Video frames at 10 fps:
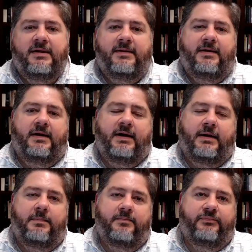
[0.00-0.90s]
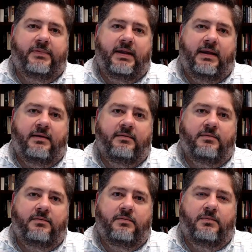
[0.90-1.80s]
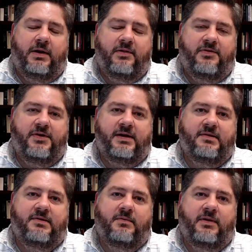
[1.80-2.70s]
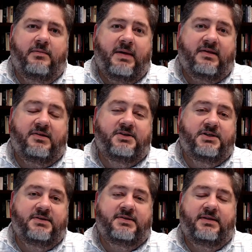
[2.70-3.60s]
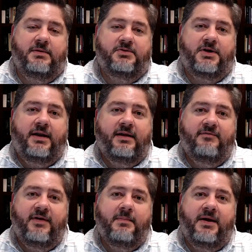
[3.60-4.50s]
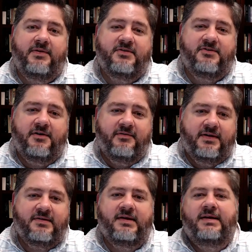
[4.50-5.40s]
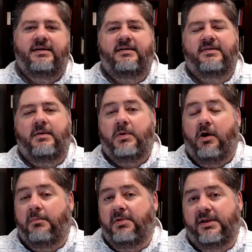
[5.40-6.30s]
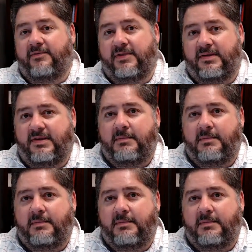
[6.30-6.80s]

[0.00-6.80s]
Um, and one of the things, one of the messages that they were trying to convey by this service is that we all believe in the same